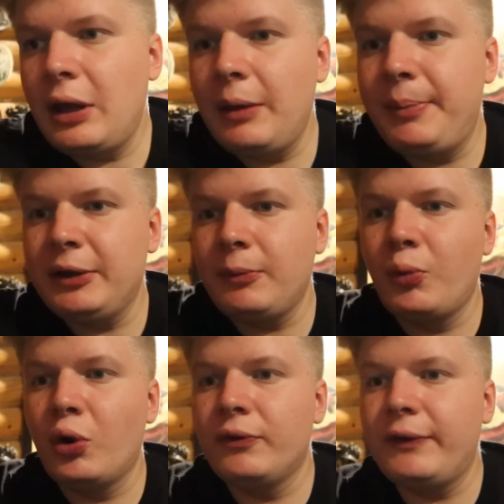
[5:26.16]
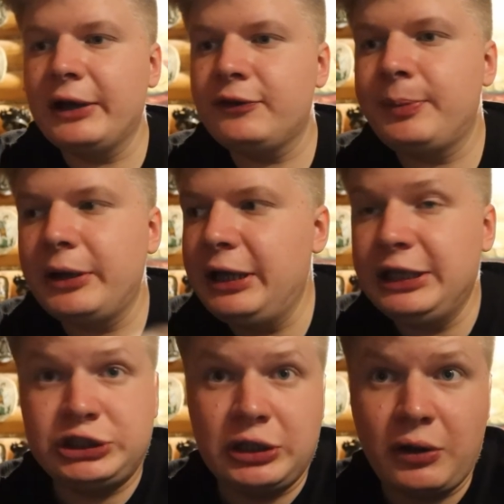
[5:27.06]
a bit more of
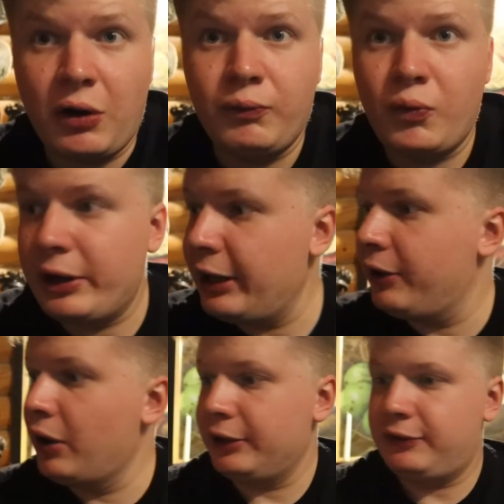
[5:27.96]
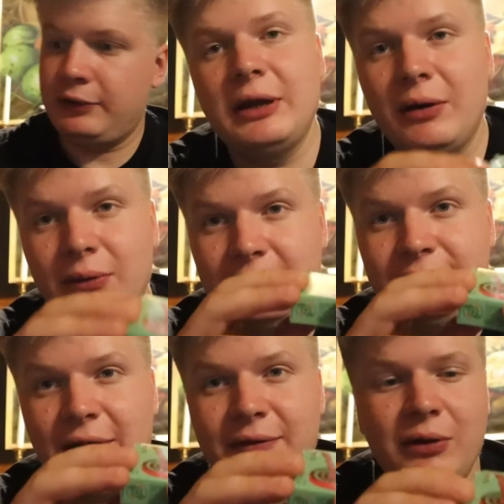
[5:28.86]
explanation of what I got. Now,
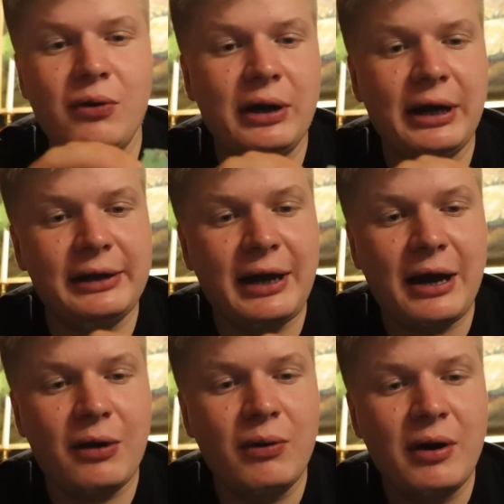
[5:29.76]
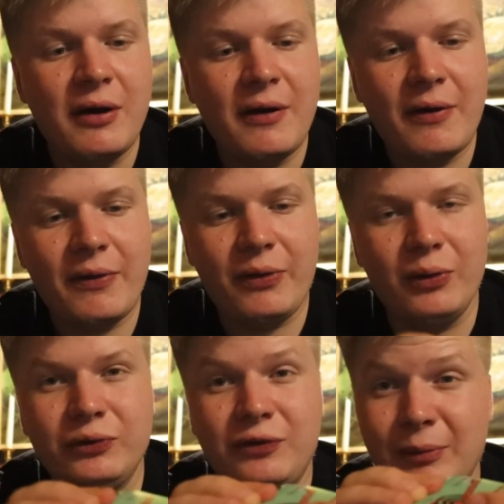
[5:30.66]
let's have a look at how
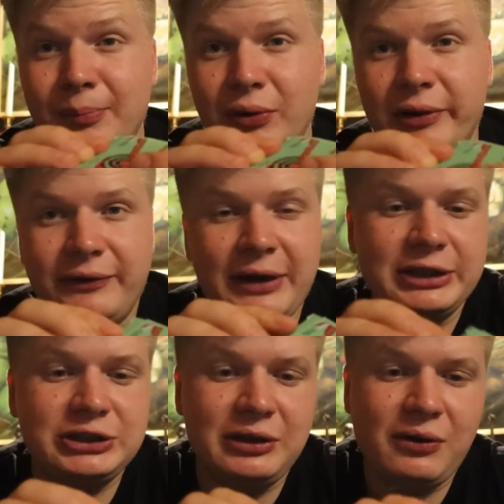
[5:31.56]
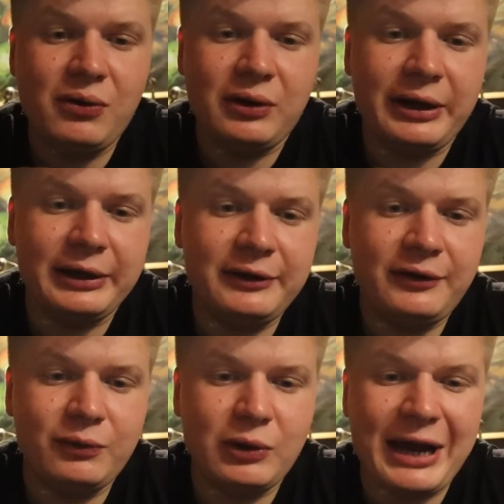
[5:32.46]
those bullets actually look like.
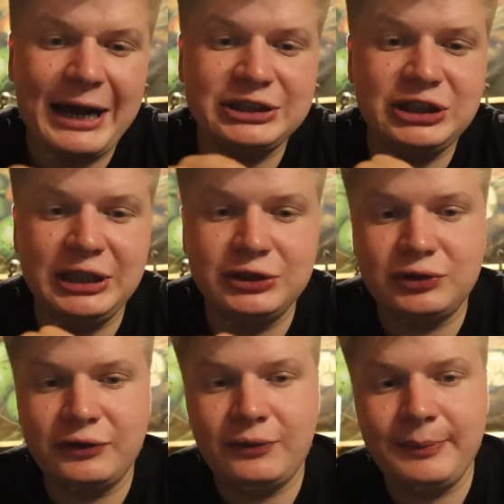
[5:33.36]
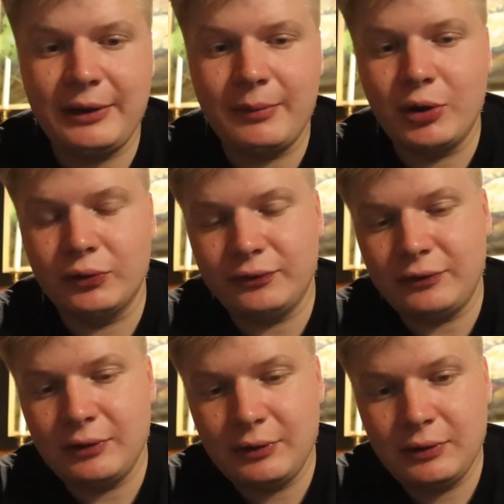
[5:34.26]
This is what actually interests me the
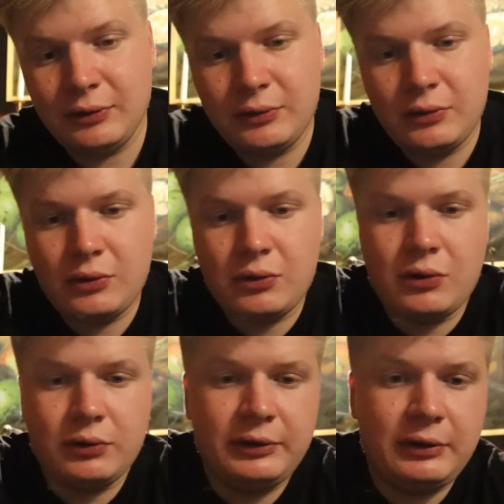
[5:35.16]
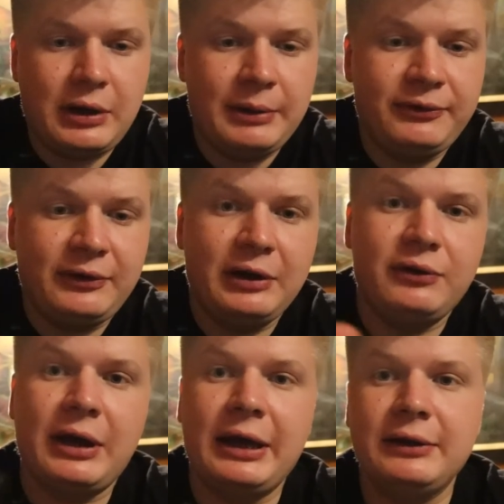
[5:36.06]
most. Oh, I'm
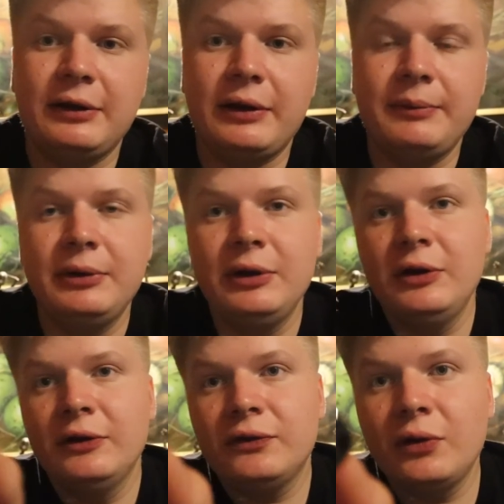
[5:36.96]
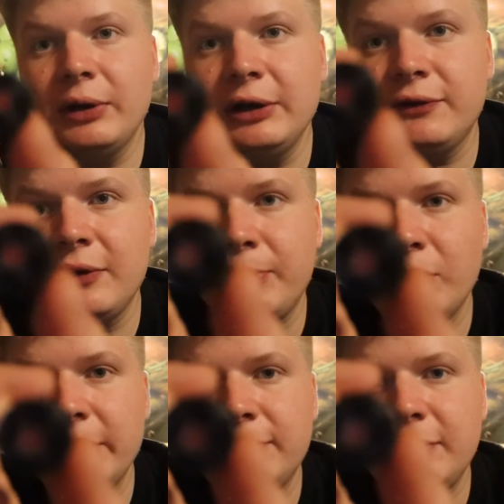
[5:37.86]
scared to handle them. So, here's the
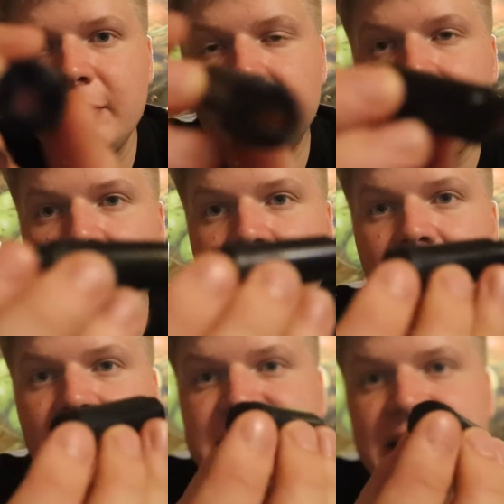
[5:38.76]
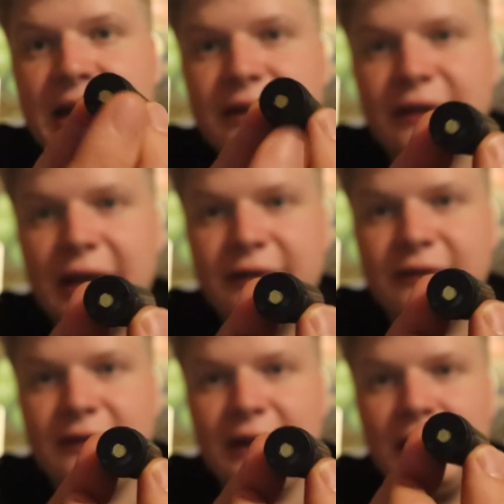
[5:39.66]
bullet. It actually has a
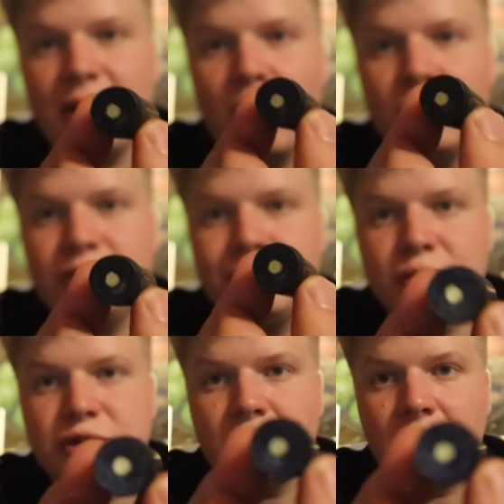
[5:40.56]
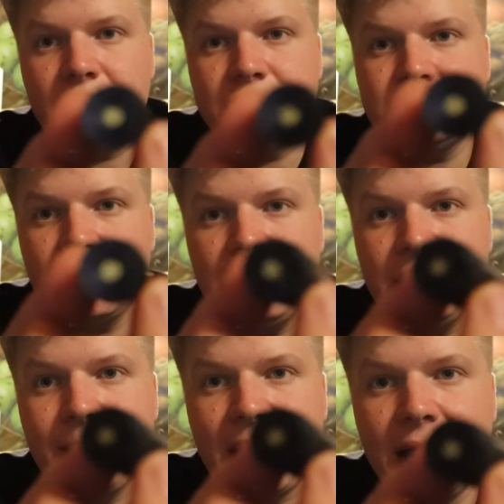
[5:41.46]
CO2 charge in
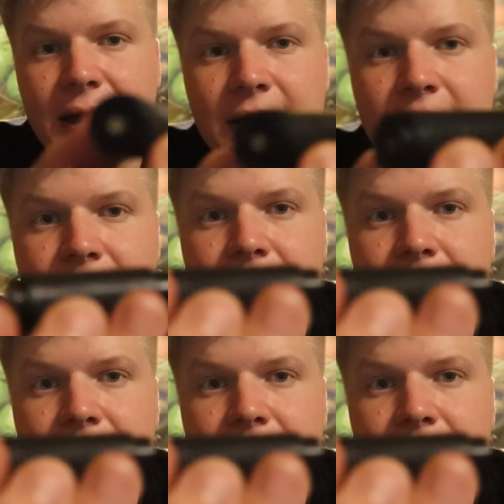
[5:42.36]
the back,